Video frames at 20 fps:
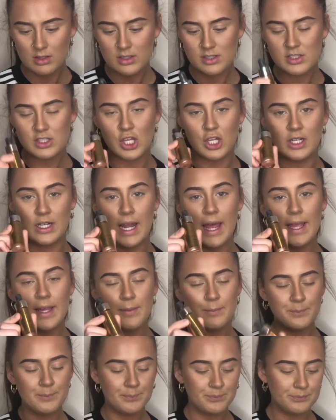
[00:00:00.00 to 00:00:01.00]

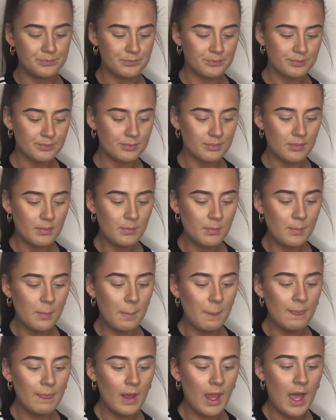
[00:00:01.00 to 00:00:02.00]
Sunlight.
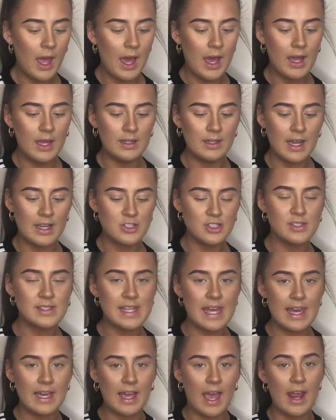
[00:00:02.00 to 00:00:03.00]
And I
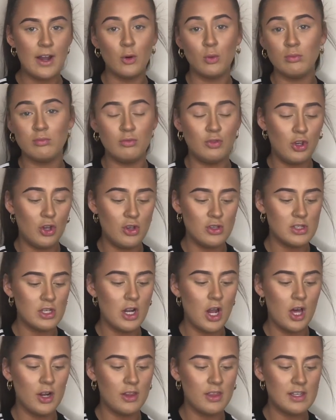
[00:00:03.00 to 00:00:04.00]
just take, I don't use a
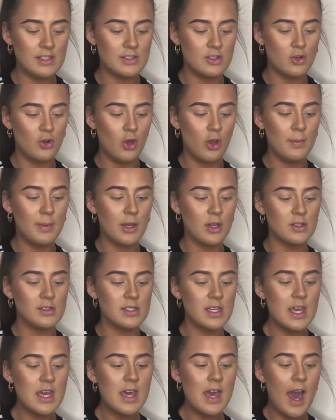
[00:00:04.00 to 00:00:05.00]
lot of this at all
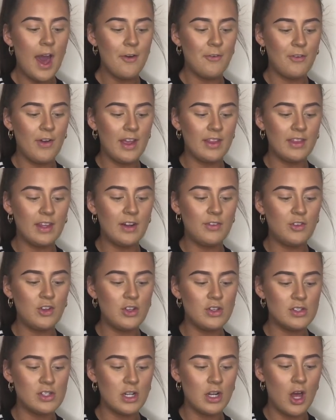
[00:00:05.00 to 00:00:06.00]
because I find that if you
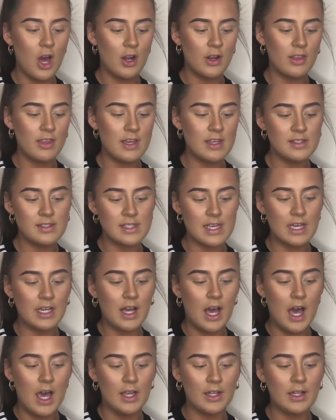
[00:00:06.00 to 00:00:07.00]
use a lot of this,
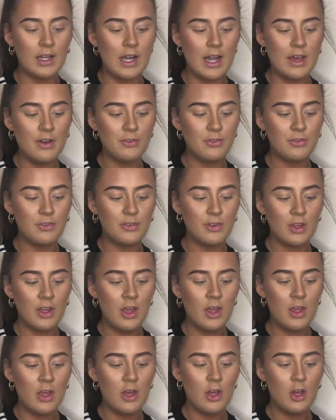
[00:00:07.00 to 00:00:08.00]
it can lift
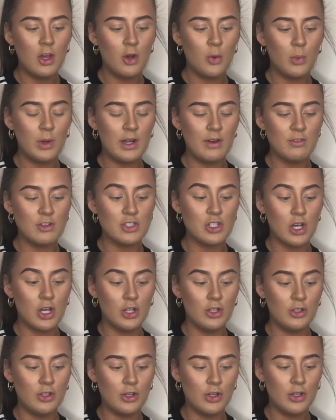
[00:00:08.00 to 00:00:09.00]
whatever's
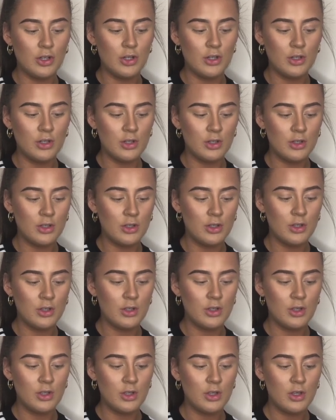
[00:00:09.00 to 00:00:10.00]
under.
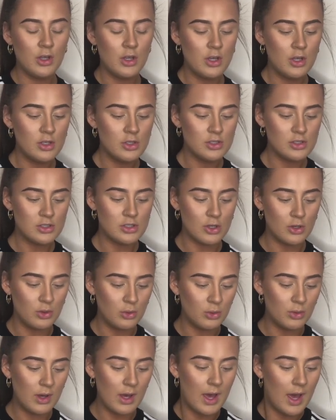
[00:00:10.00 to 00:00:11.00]

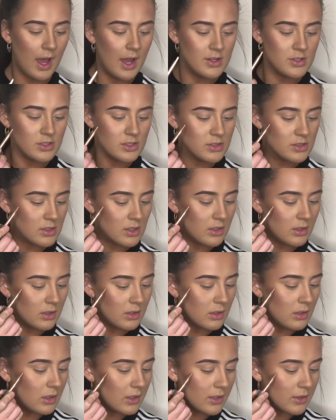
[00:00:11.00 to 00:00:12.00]
So I just
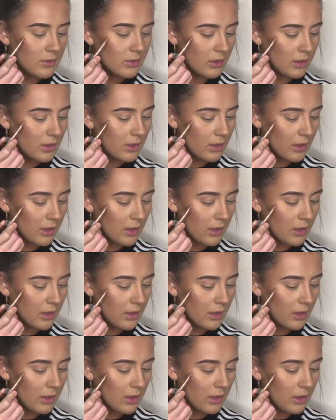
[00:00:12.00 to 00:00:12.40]
literally